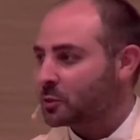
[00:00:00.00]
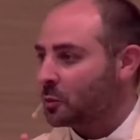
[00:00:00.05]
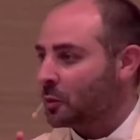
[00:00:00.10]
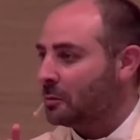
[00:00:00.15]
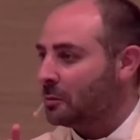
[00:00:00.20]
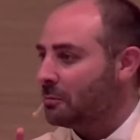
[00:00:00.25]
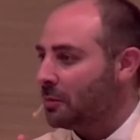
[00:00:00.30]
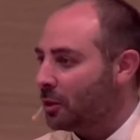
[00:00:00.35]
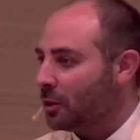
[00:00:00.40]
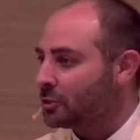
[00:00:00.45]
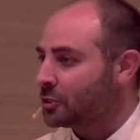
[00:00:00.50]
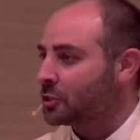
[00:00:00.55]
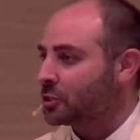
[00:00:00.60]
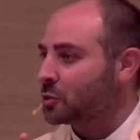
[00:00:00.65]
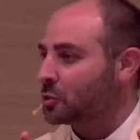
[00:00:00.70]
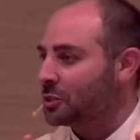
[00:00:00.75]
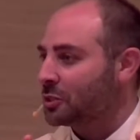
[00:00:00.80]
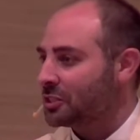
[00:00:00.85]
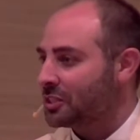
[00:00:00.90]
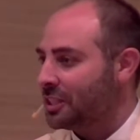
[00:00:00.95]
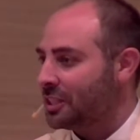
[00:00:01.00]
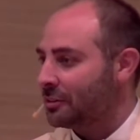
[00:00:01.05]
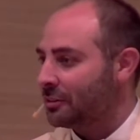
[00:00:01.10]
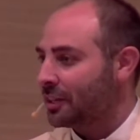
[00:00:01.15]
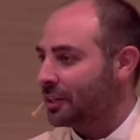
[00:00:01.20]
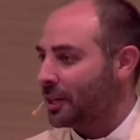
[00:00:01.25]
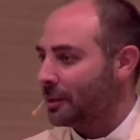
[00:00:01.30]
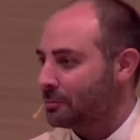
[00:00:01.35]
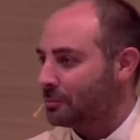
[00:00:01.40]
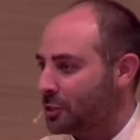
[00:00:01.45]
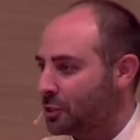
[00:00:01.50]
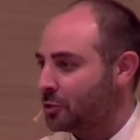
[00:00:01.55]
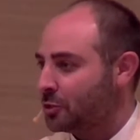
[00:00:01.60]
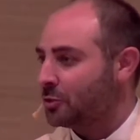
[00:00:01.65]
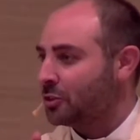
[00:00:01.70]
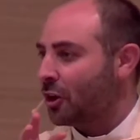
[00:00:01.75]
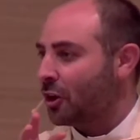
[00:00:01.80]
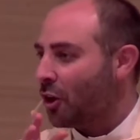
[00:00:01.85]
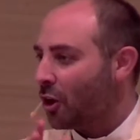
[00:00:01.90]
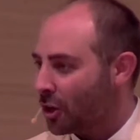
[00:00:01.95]
when Moses was gearing up to do
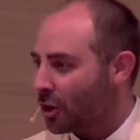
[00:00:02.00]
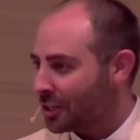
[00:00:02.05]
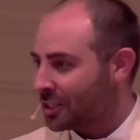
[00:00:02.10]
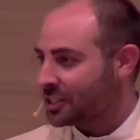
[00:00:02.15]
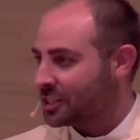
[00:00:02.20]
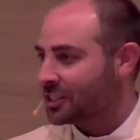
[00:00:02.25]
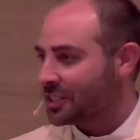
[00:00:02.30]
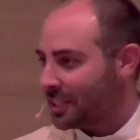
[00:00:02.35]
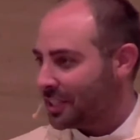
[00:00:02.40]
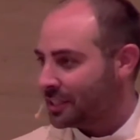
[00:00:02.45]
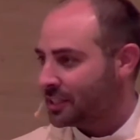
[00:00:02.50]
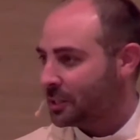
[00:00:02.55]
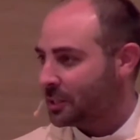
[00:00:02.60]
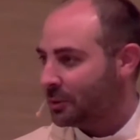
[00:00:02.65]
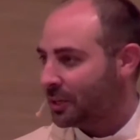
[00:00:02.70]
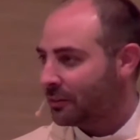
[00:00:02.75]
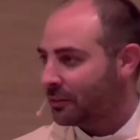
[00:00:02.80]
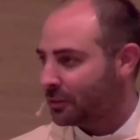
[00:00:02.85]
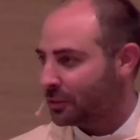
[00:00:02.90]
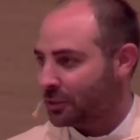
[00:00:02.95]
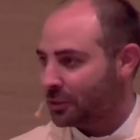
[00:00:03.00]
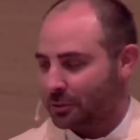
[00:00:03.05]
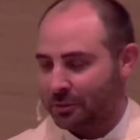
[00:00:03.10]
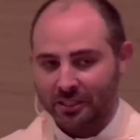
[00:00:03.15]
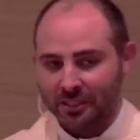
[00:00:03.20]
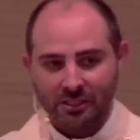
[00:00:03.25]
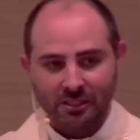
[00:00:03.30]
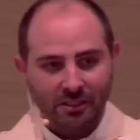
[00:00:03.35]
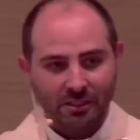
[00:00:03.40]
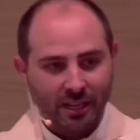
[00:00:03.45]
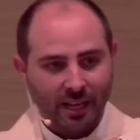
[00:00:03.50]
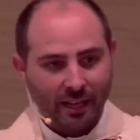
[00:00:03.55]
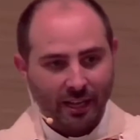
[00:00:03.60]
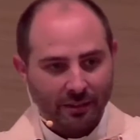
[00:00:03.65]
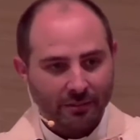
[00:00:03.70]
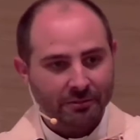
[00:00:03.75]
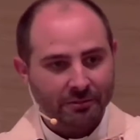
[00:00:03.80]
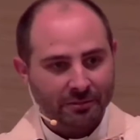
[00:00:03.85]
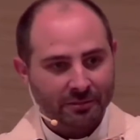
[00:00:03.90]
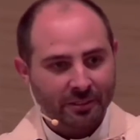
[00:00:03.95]
the hardest things he would ever do in his
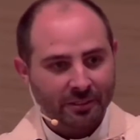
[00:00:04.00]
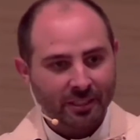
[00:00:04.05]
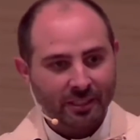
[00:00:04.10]
life,